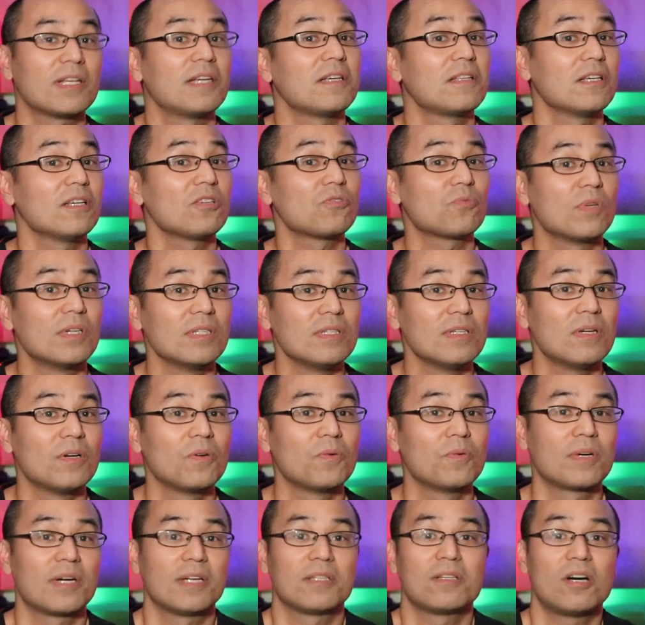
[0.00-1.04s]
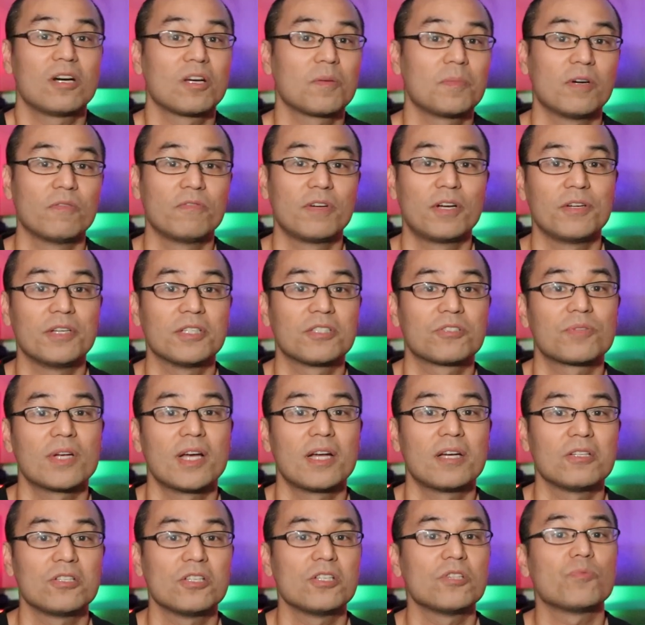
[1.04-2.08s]
like this one, where I talk about various
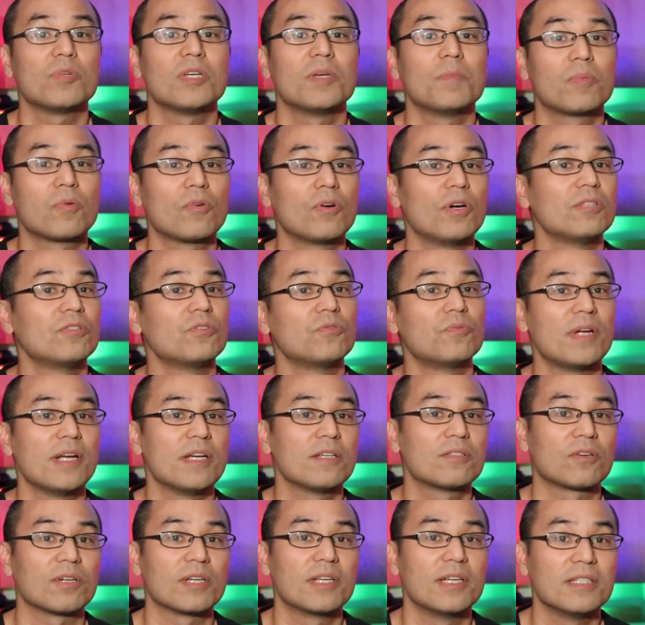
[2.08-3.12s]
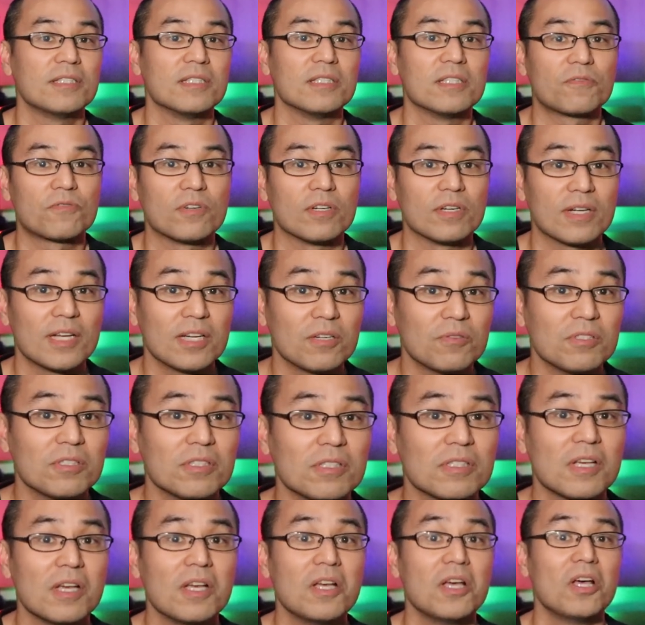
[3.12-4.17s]
strategies we employ to raise our kids in different
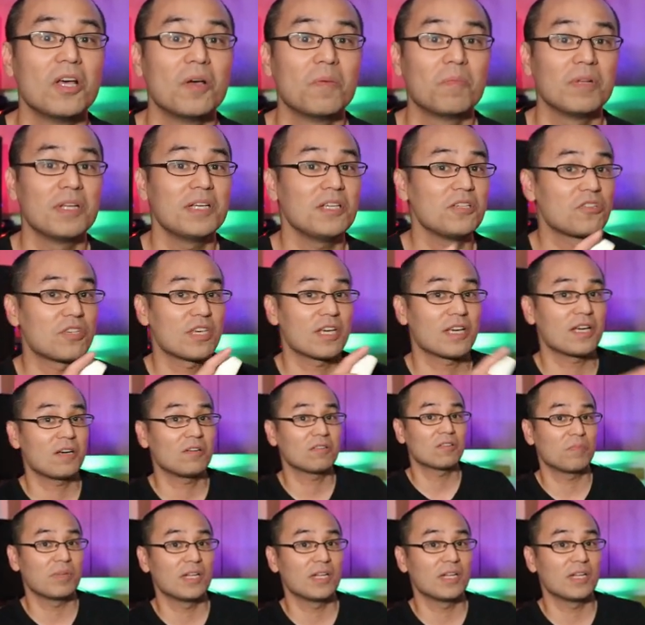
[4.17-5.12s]
languages, please check out the